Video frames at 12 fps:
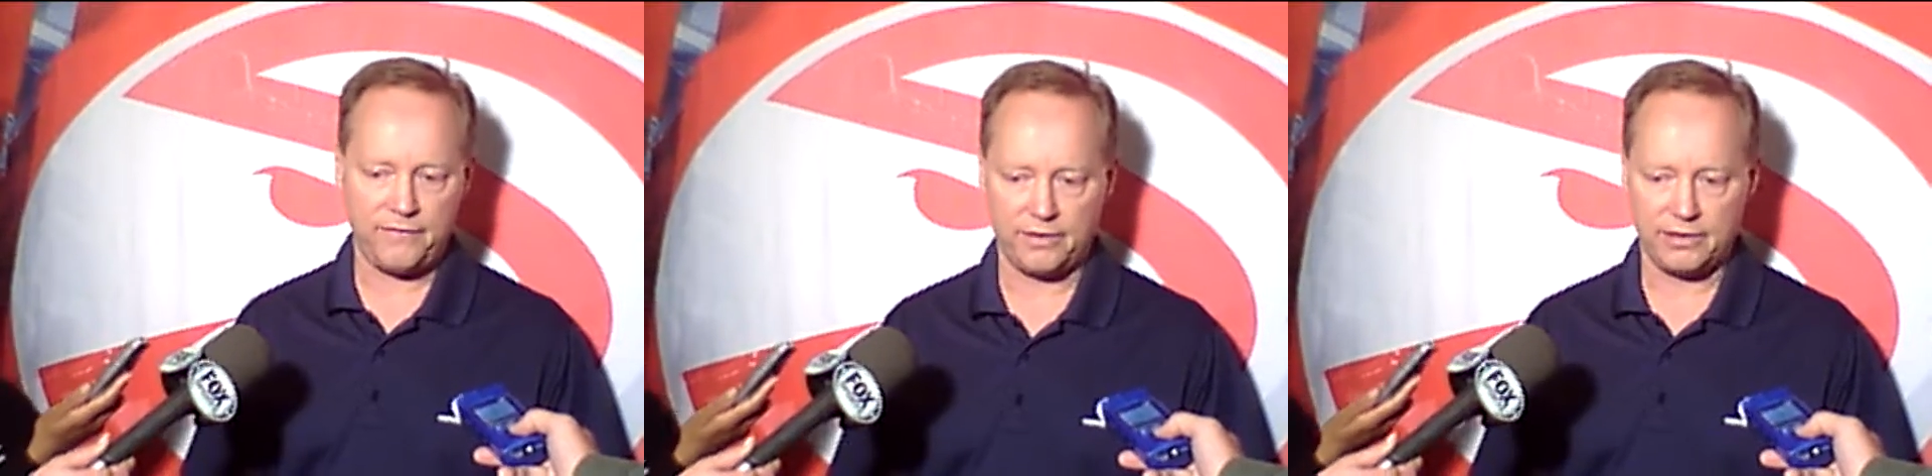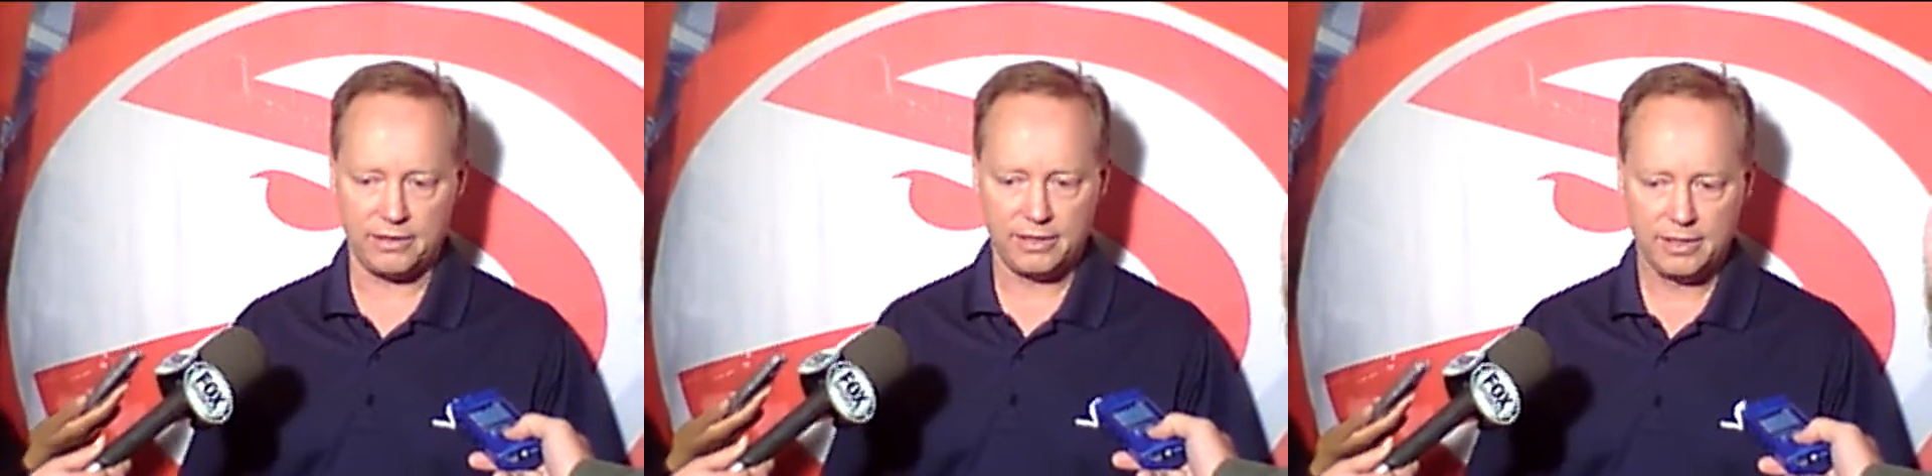and
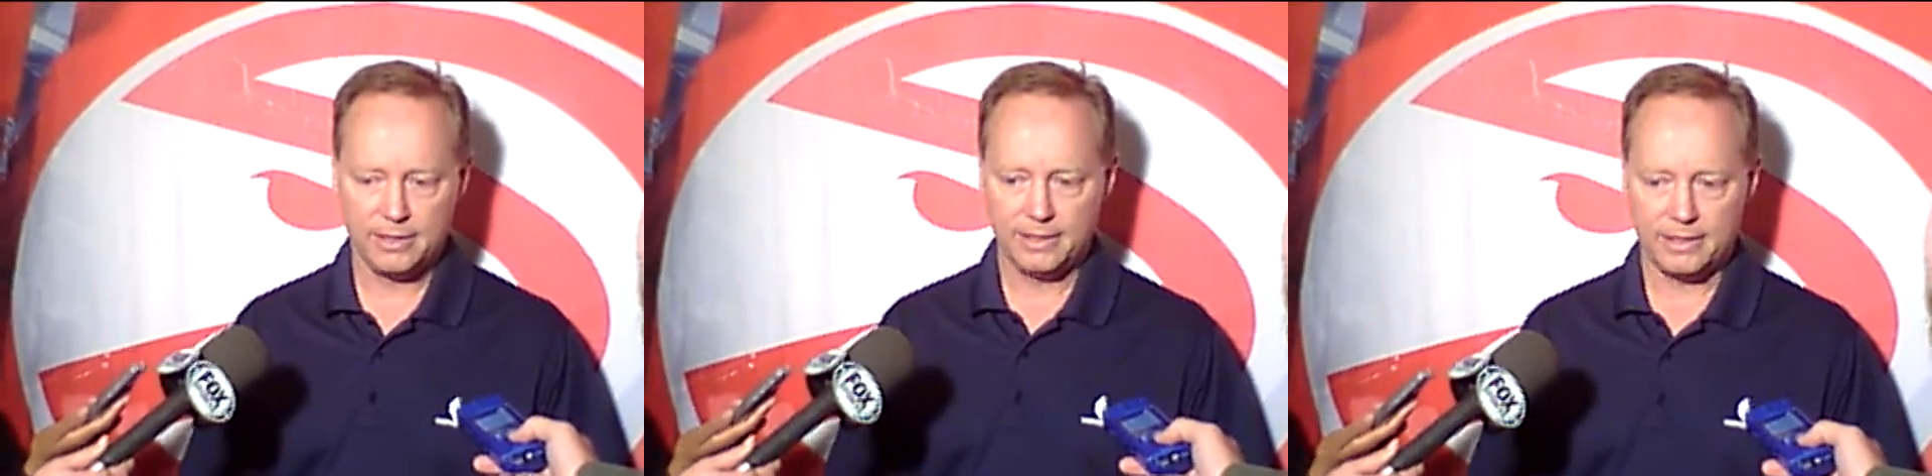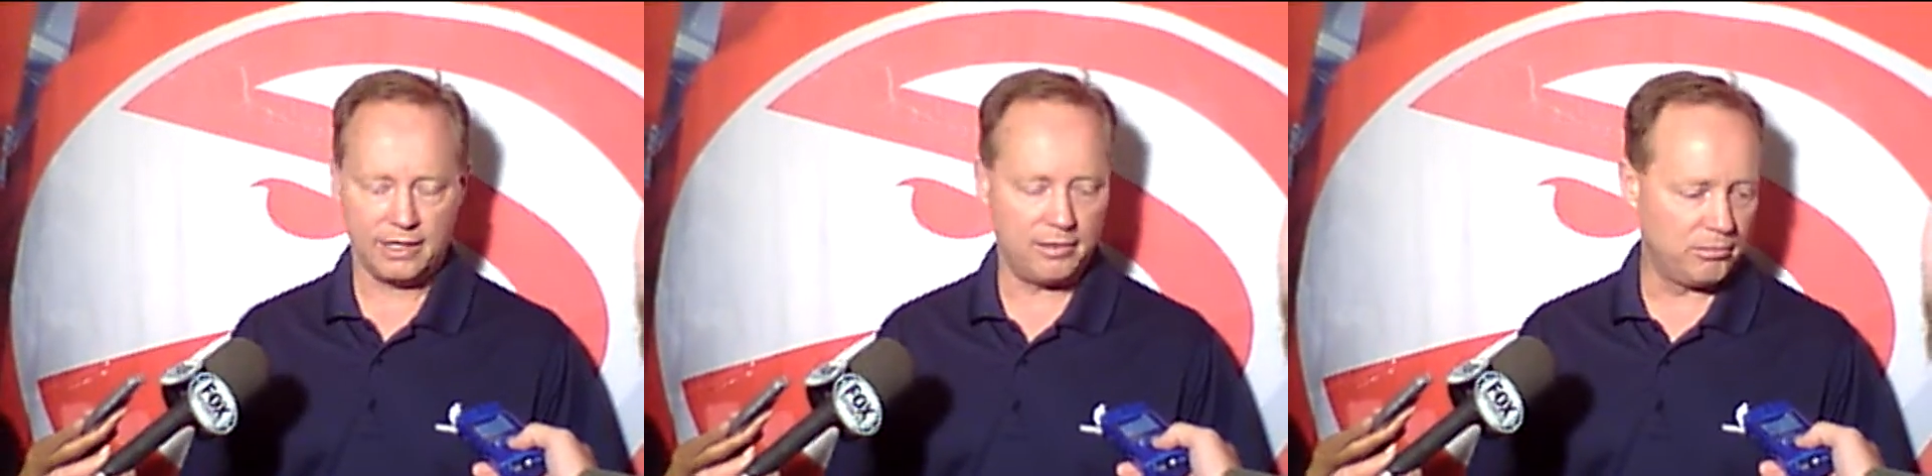
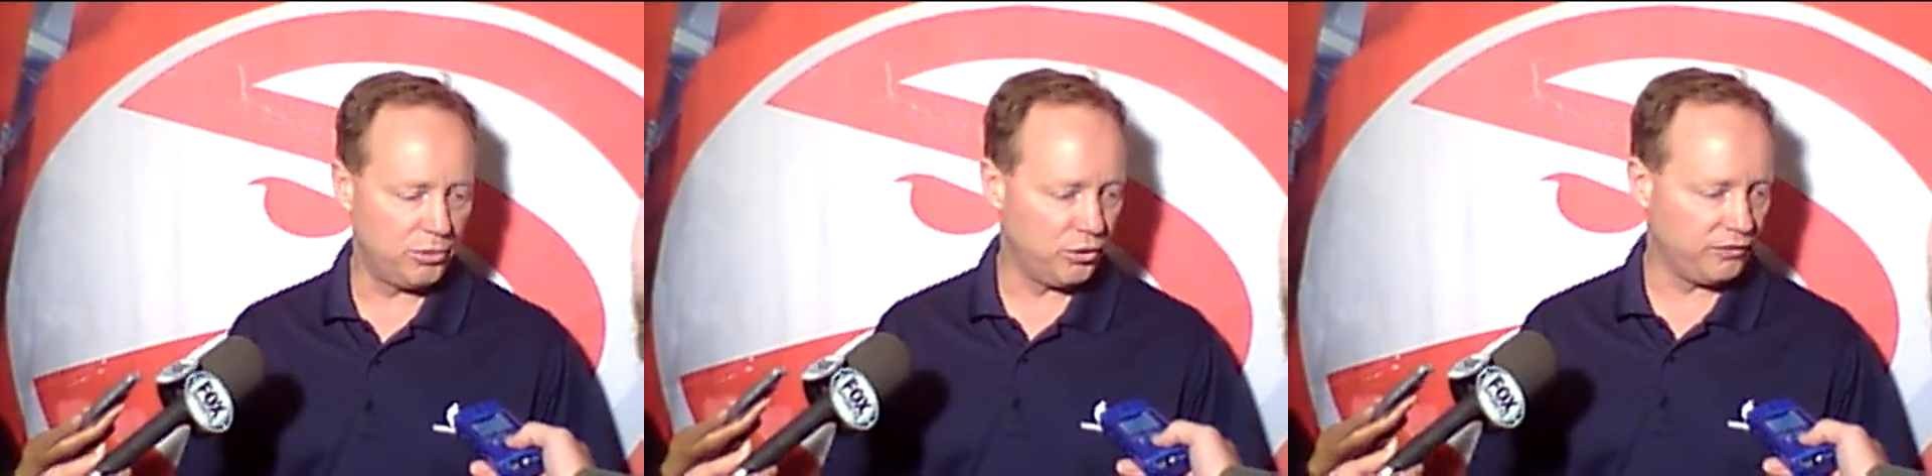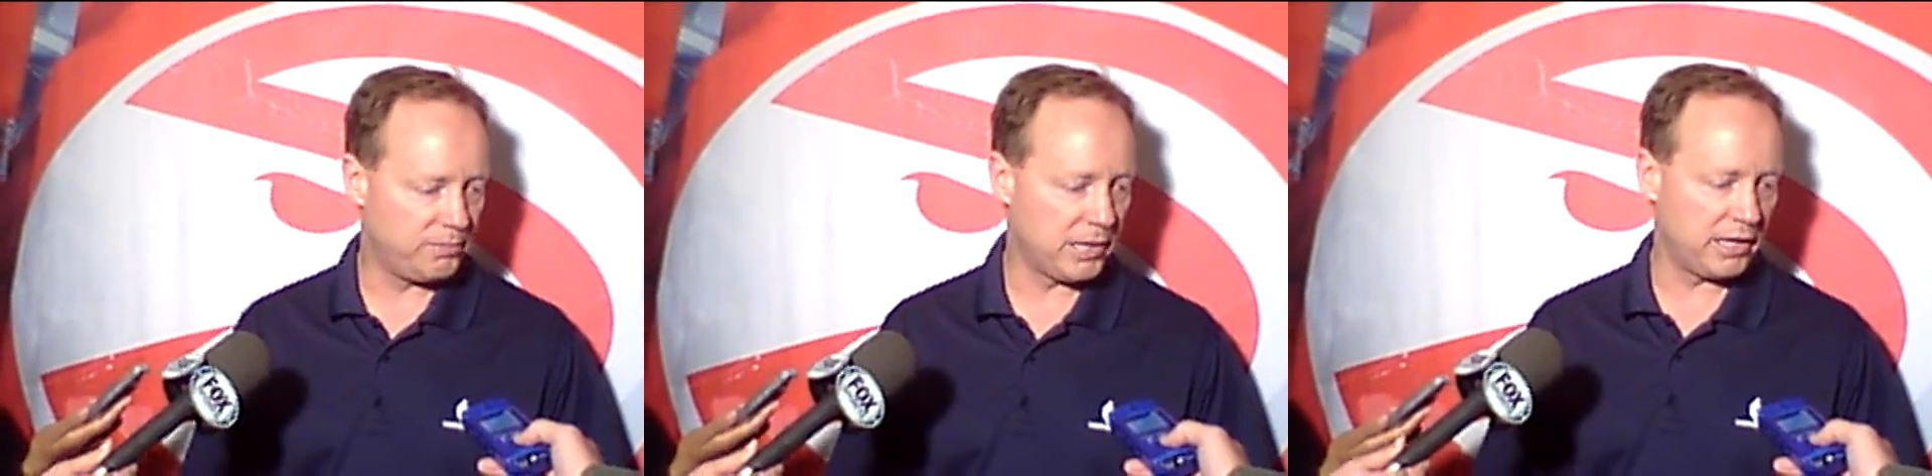it
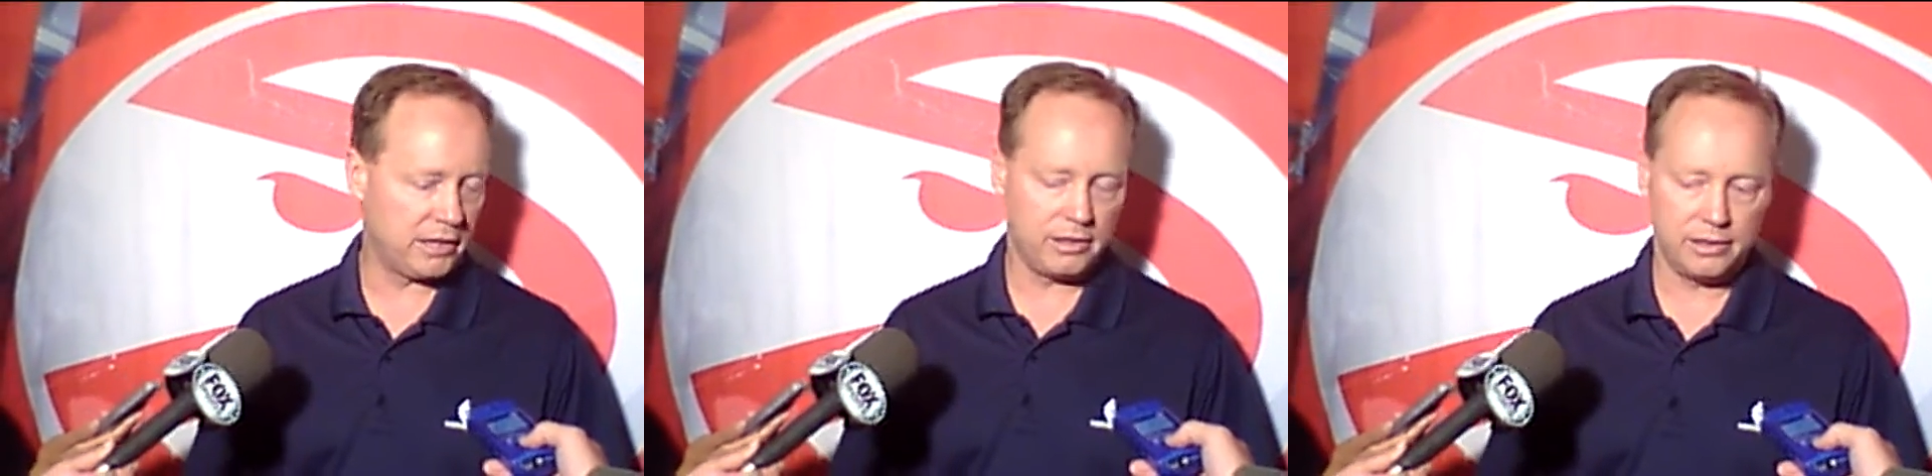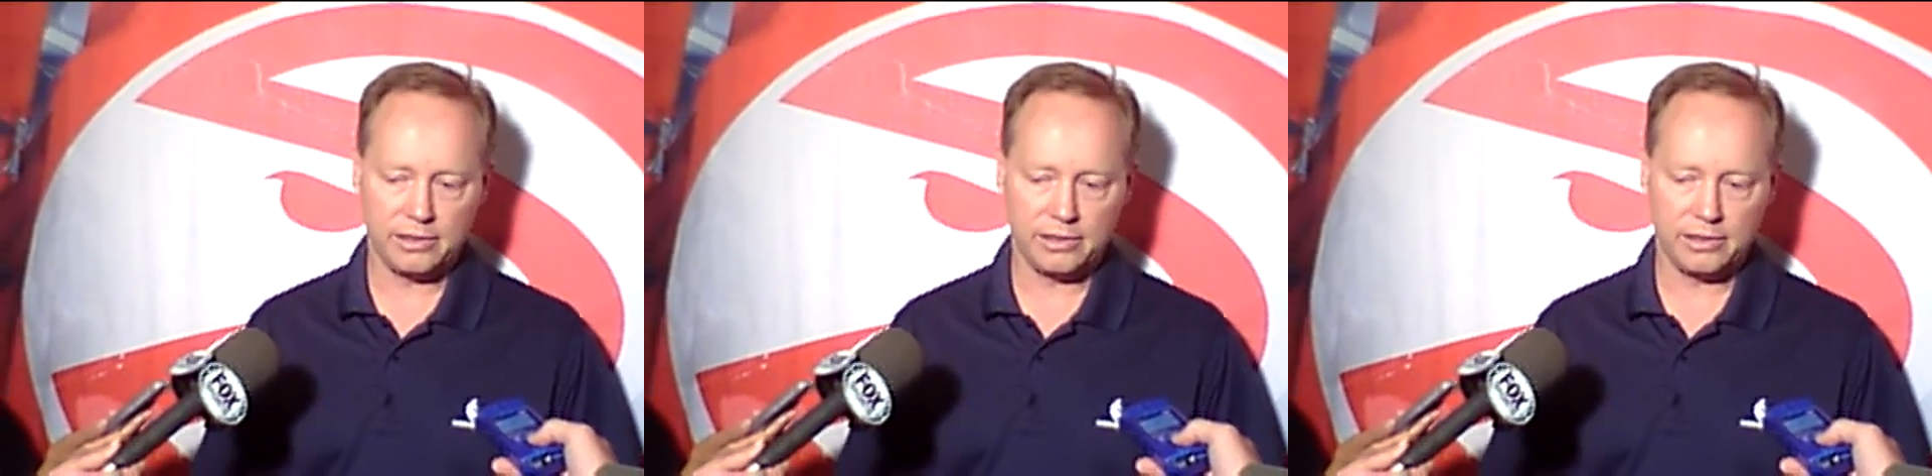moved better.